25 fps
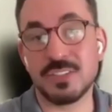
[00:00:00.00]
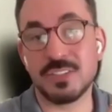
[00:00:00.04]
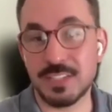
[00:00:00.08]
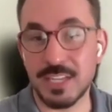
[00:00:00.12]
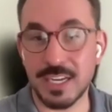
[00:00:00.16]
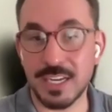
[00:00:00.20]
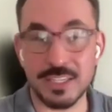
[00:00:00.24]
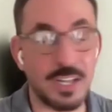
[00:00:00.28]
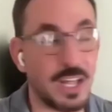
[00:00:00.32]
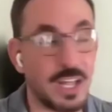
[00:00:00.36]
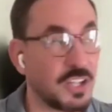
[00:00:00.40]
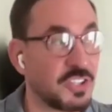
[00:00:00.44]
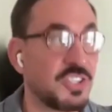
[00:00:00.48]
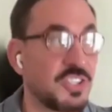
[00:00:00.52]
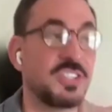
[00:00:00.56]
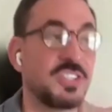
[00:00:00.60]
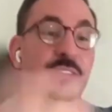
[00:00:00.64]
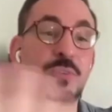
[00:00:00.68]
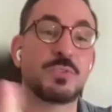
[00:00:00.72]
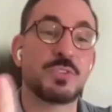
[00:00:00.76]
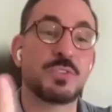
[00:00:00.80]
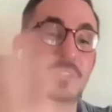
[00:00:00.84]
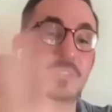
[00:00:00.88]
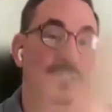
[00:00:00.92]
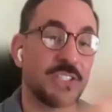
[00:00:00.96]
companies and
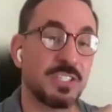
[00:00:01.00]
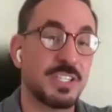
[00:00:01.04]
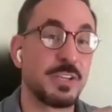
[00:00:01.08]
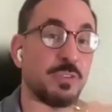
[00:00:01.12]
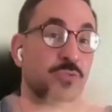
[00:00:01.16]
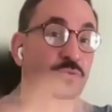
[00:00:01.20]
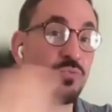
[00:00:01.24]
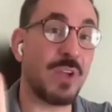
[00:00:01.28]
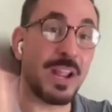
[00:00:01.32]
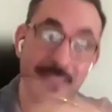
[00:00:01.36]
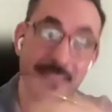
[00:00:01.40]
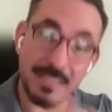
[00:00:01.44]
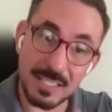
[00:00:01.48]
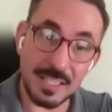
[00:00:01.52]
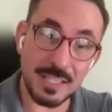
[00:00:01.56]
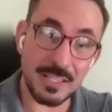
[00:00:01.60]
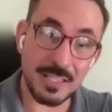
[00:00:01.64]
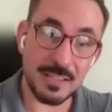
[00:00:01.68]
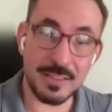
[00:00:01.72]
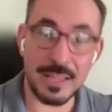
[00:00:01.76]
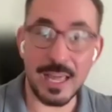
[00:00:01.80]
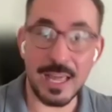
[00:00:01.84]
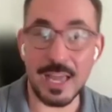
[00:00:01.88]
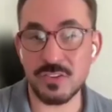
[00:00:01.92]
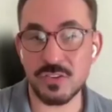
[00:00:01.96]
technologies that were essentially
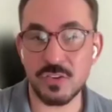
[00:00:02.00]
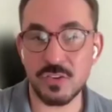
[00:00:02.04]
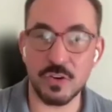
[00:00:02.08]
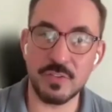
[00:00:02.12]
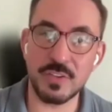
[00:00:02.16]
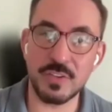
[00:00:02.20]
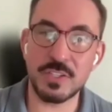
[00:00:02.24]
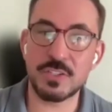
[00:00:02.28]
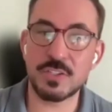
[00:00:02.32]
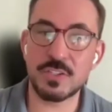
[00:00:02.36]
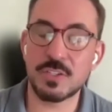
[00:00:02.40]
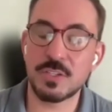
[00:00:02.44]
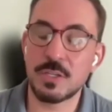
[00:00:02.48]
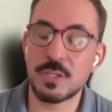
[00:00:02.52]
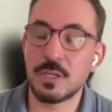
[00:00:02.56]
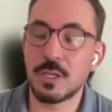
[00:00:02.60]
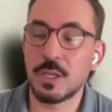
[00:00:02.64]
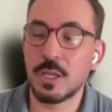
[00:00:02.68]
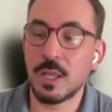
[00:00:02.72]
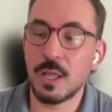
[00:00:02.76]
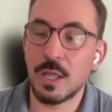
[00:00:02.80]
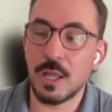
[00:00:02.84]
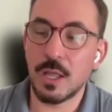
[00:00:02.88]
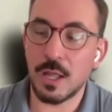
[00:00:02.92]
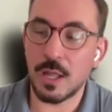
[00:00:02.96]
renting that
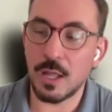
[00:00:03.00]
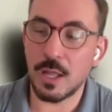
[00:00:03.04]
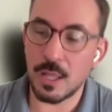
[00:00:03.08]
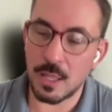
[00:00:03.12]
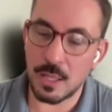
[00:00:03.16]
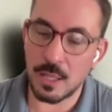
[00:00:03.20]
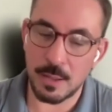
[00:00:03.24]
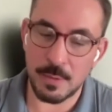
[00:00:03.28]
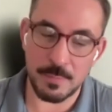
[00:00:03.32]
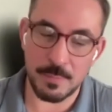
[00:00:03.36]
service,